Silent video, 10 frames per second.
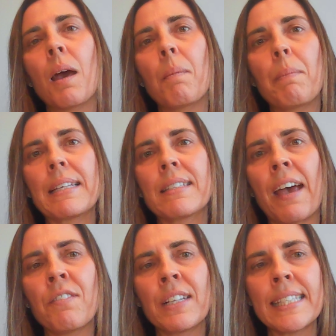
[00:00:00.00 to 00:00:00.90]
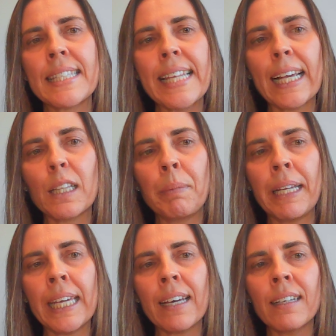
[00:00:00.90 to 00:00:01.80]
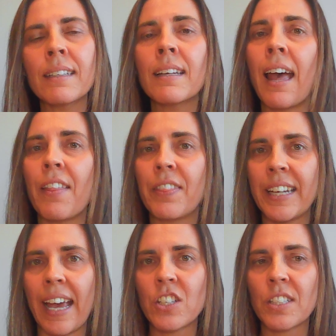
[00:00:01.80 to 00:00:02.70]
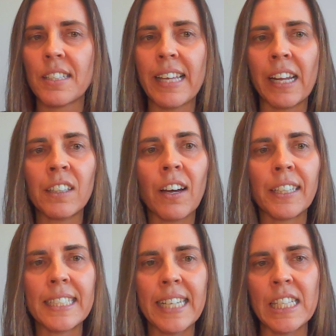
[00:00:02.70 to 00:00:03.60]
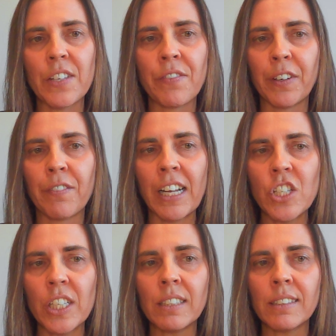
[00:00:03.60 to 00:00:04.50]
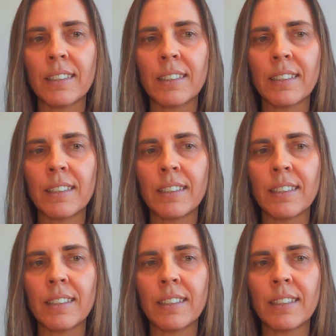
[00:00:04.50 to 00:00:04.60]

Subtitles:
Best Evidence Encyclopedia, the National Center on Intensive Intervention,